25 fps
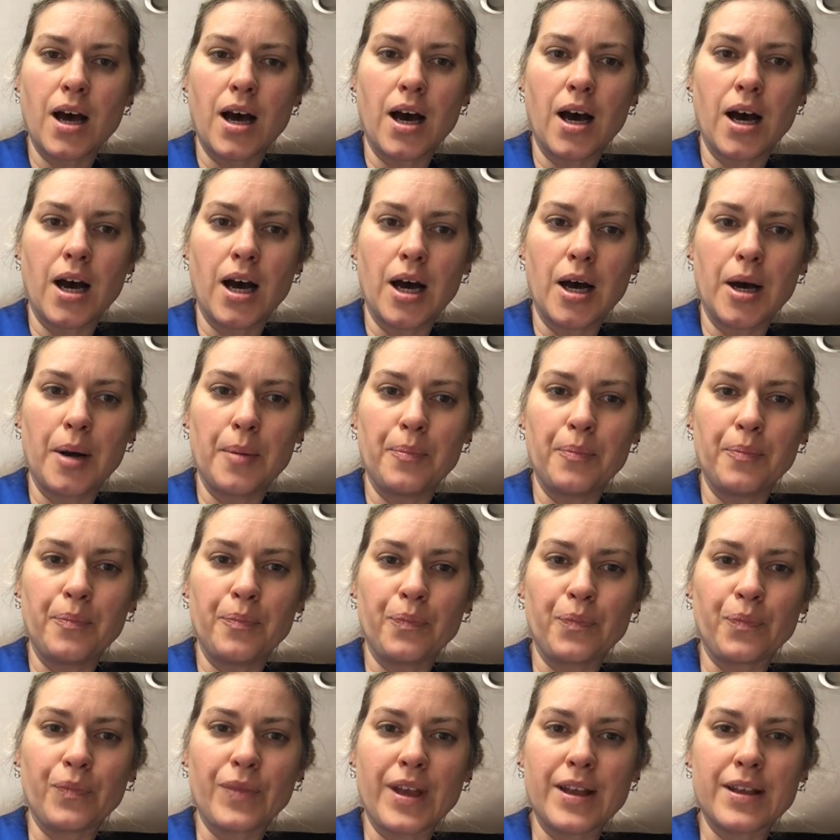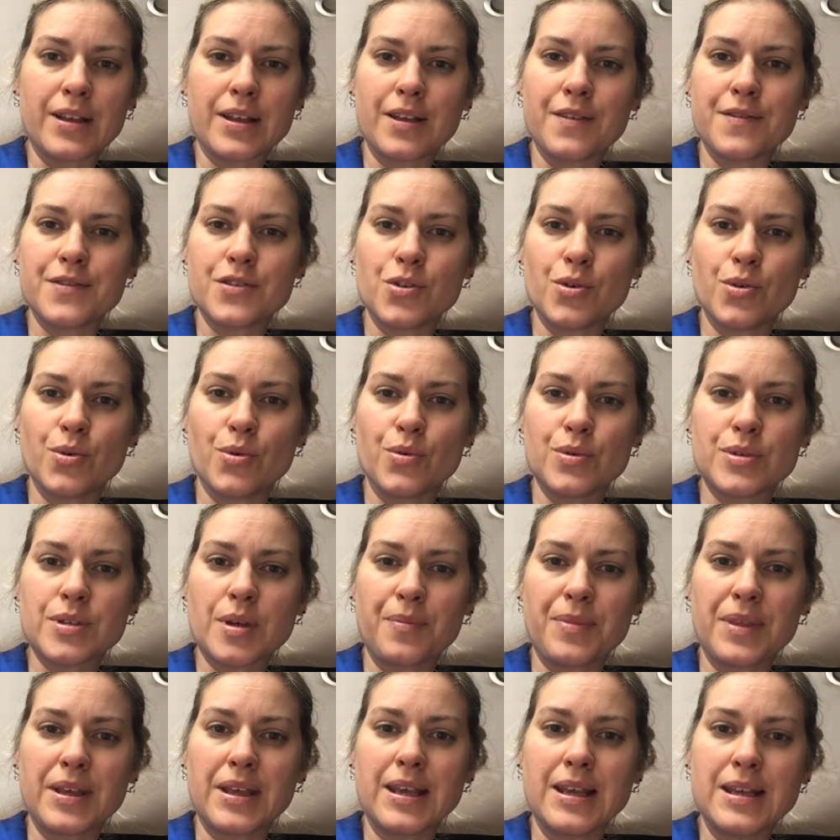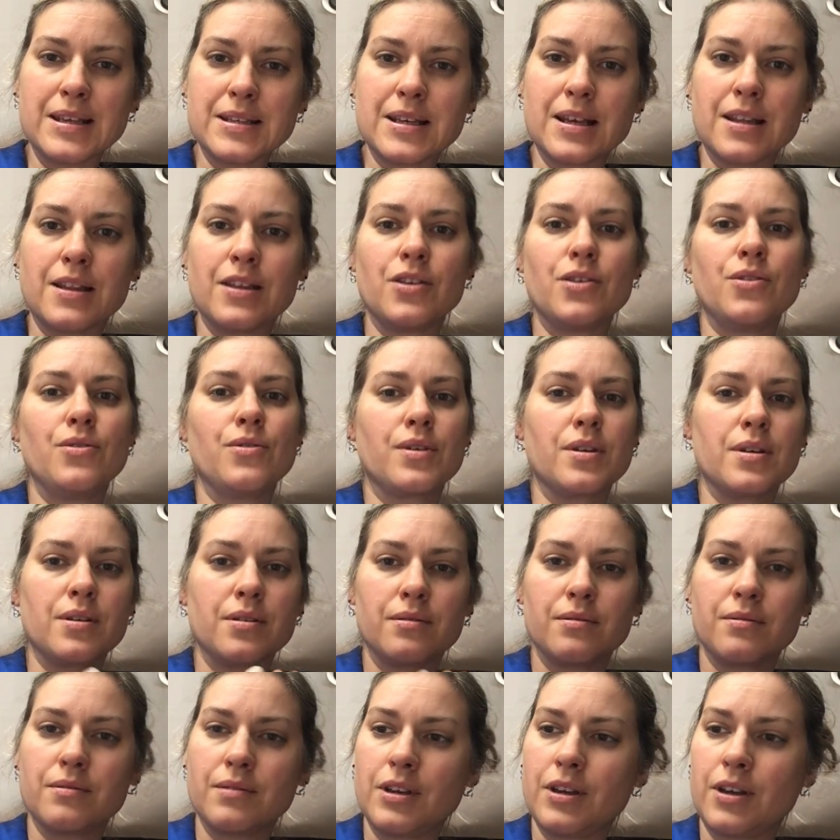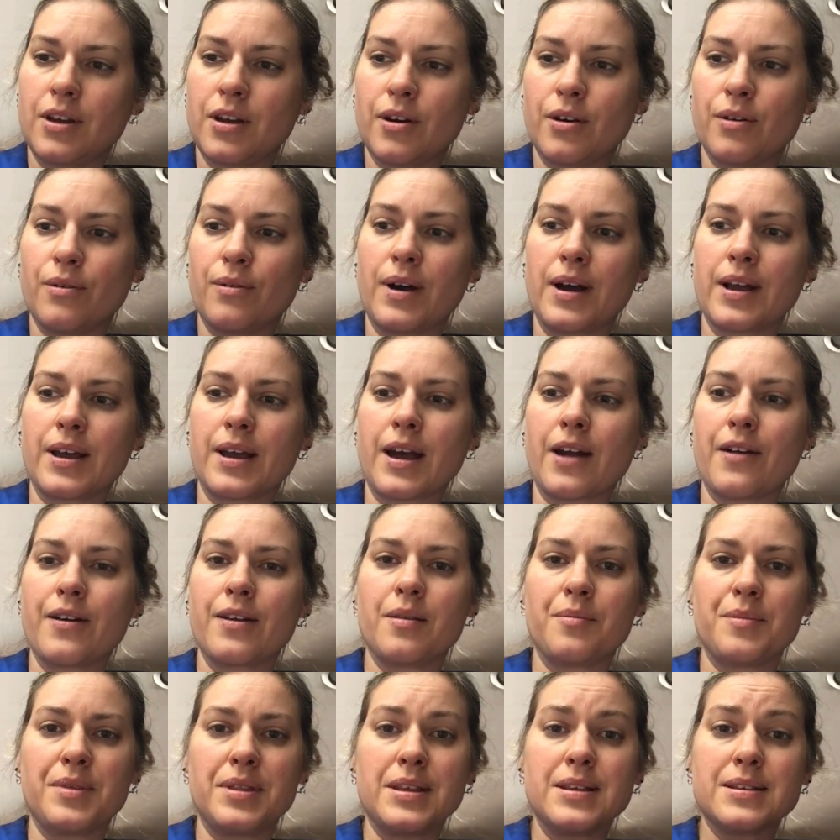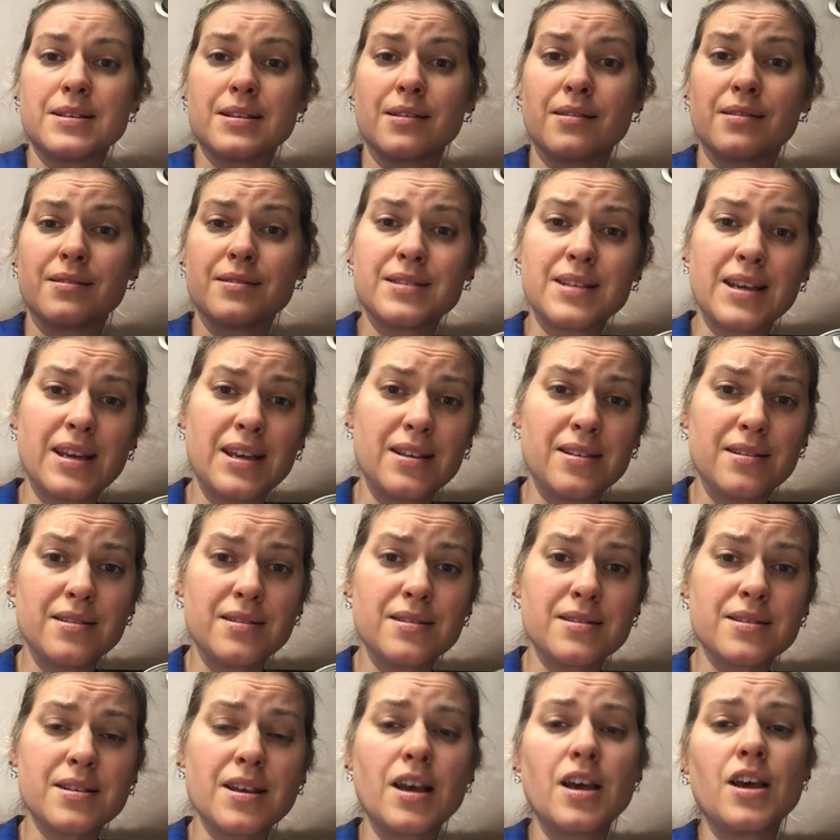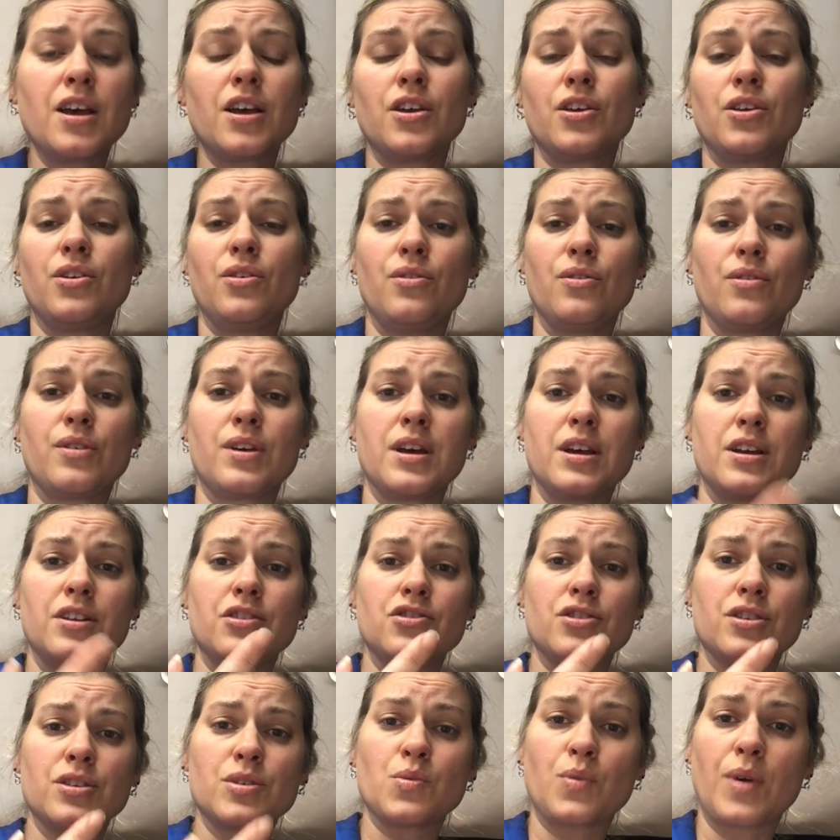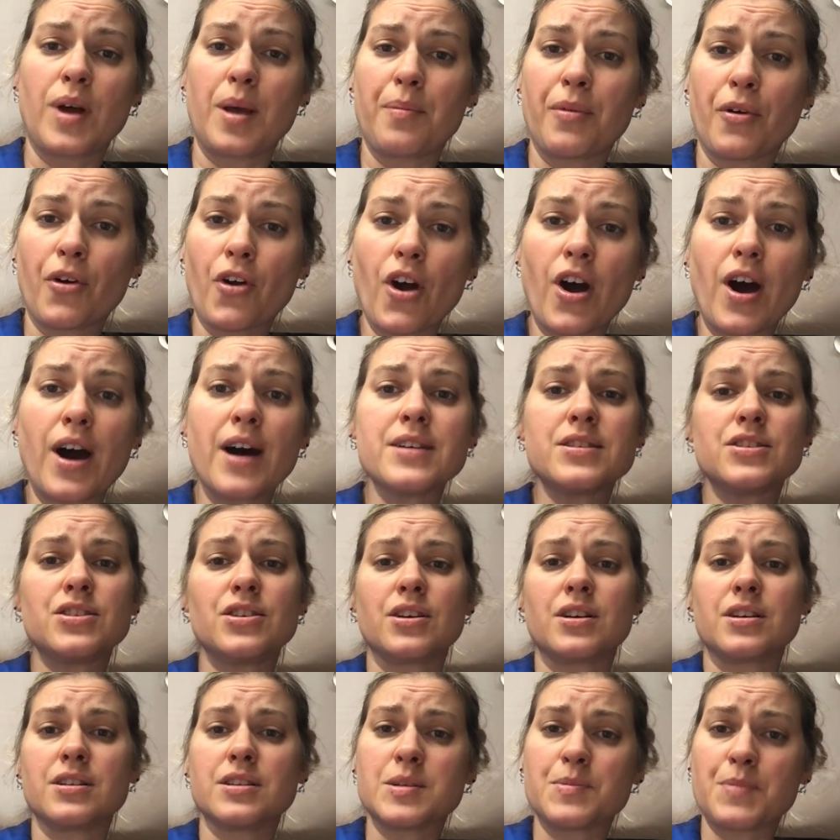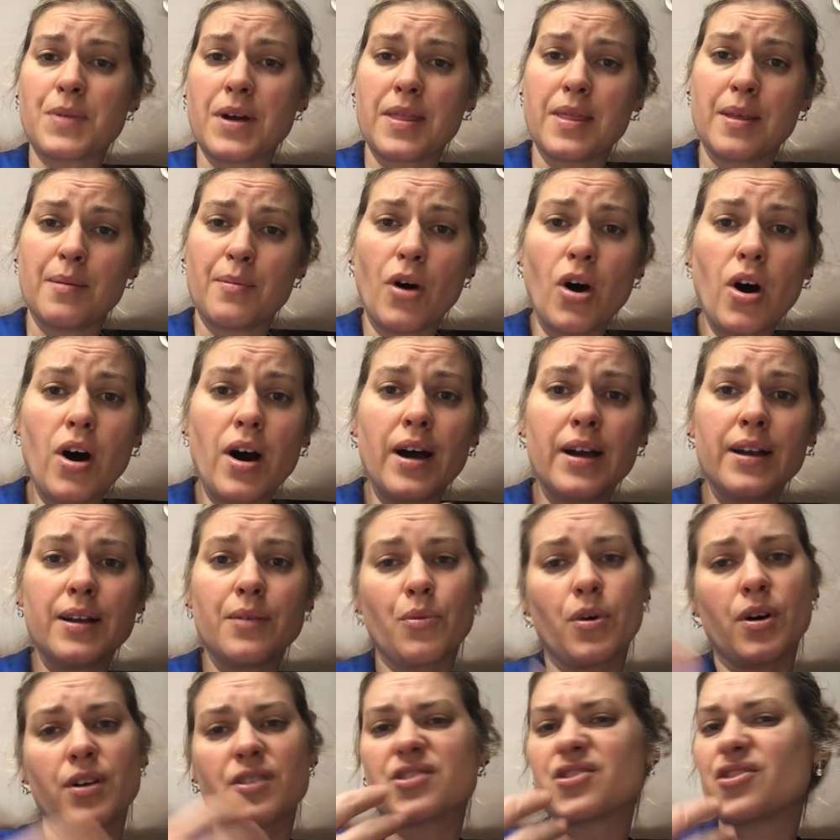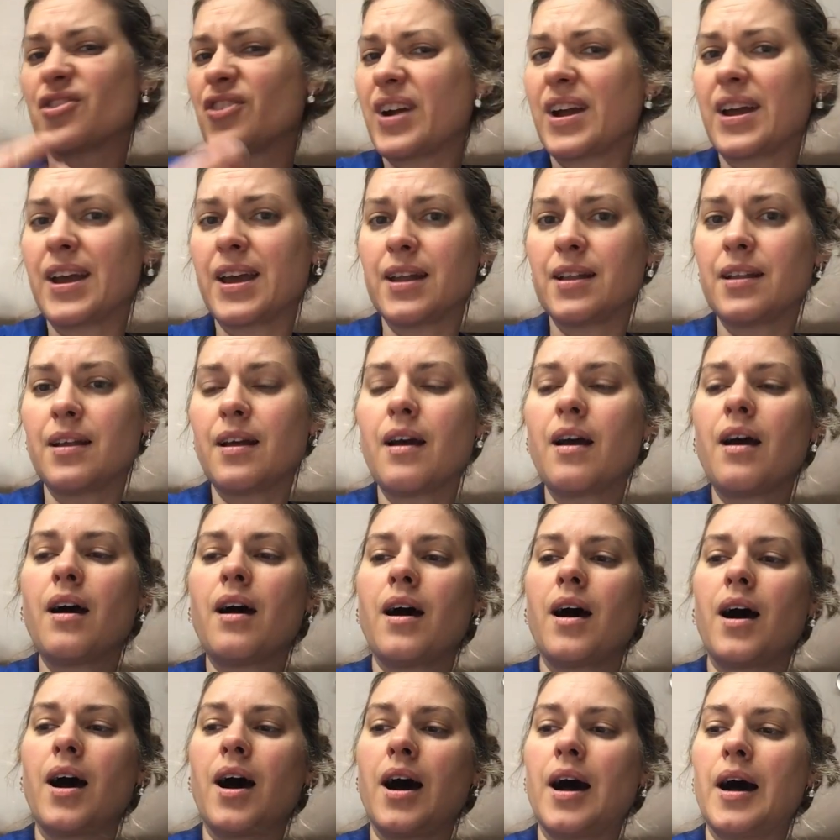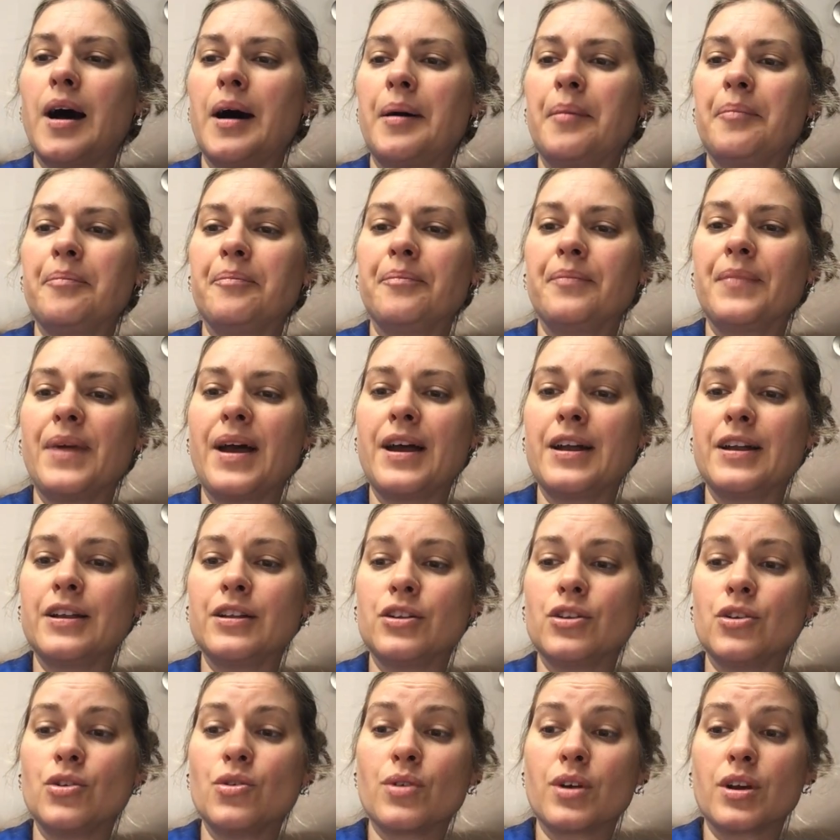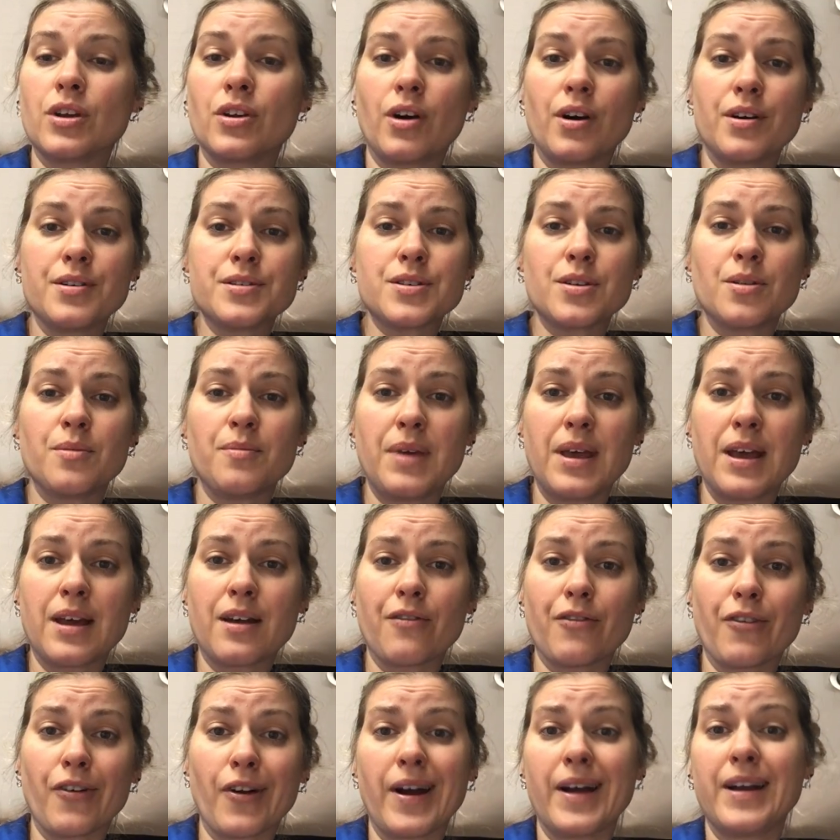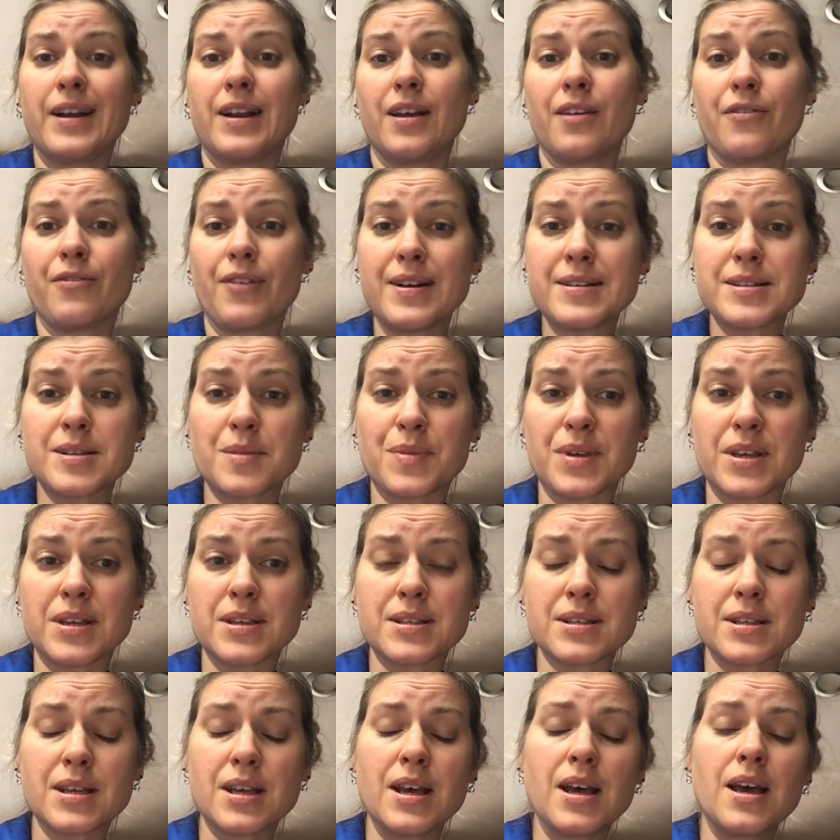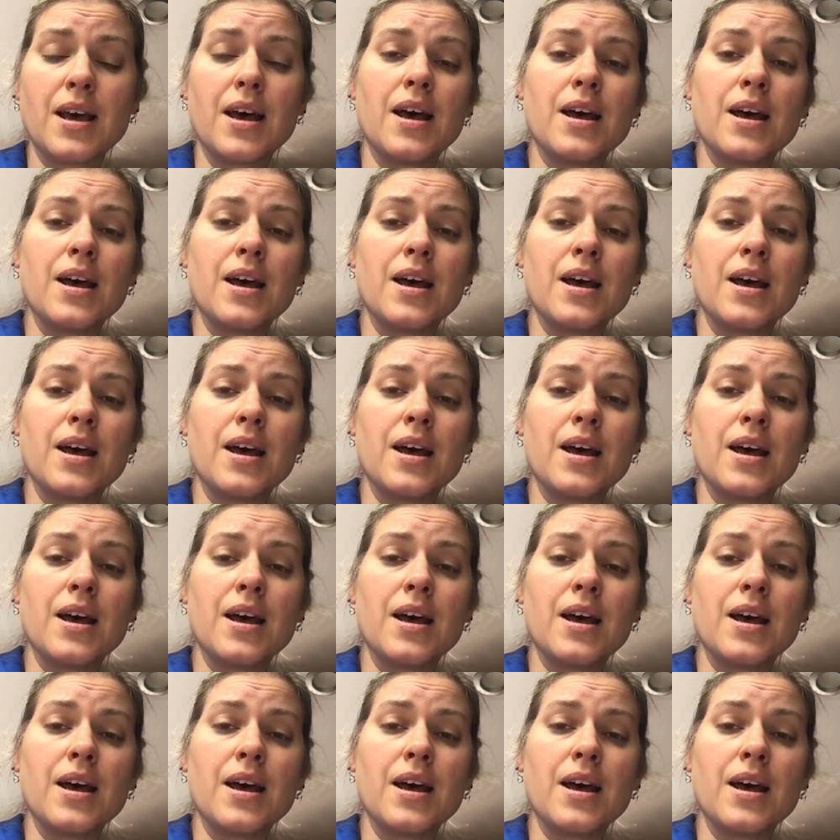It gives you something easy that you can, I carry them in these little tins. You can just wipe across, you can spread them on, it works great. And you can also make a variety of recipes.